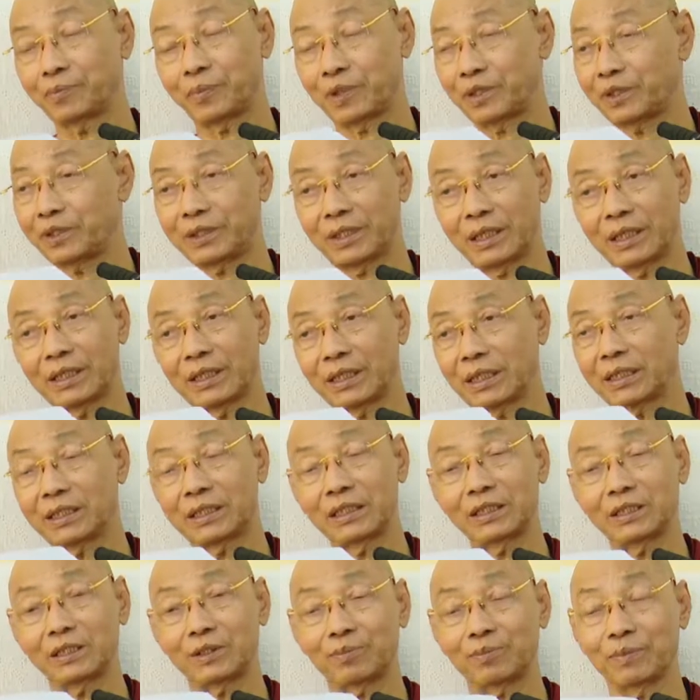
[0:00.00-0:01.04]

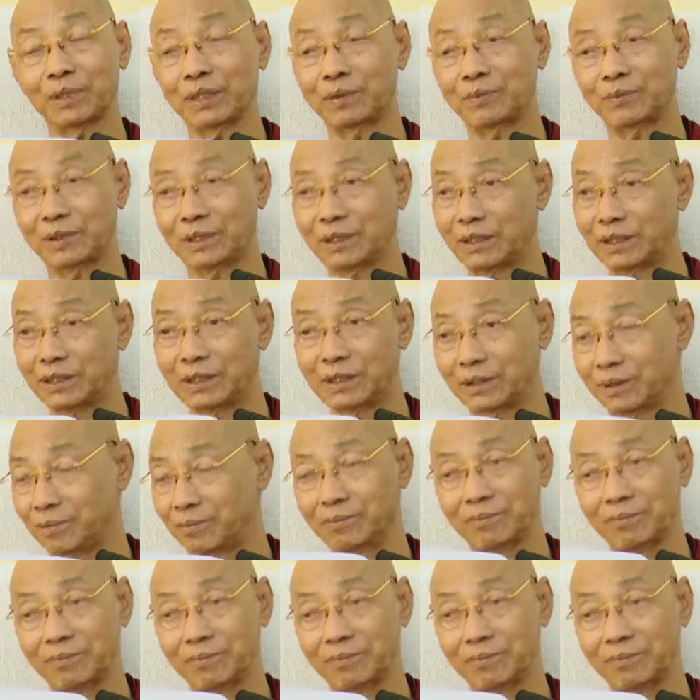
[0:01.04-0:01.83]
Prichanadis may be